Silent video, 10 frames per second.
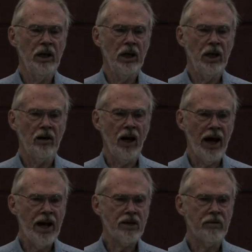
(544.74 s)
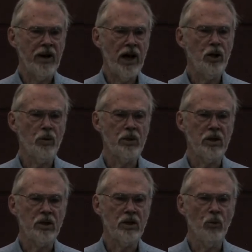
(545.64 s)
a glass vacuum
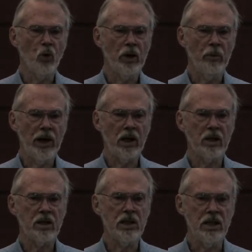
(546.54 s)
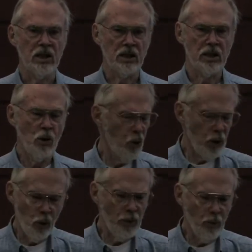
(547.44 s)
system with metal seals,
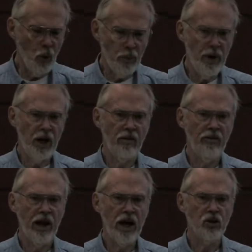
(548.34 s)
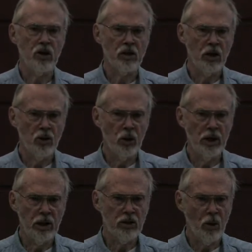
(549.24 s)
with metal flanges to
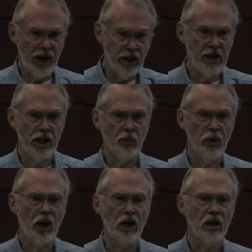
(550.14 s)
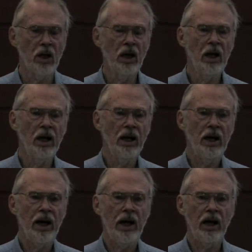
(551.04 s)
join so I could take it apart.
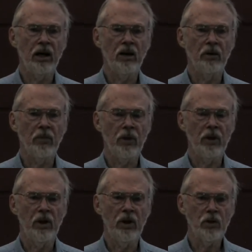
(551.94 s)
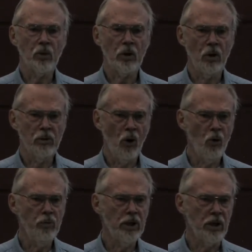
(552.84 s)
And these were
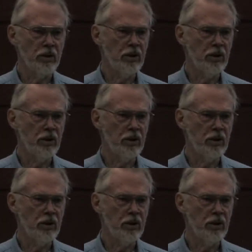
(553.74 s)
home-built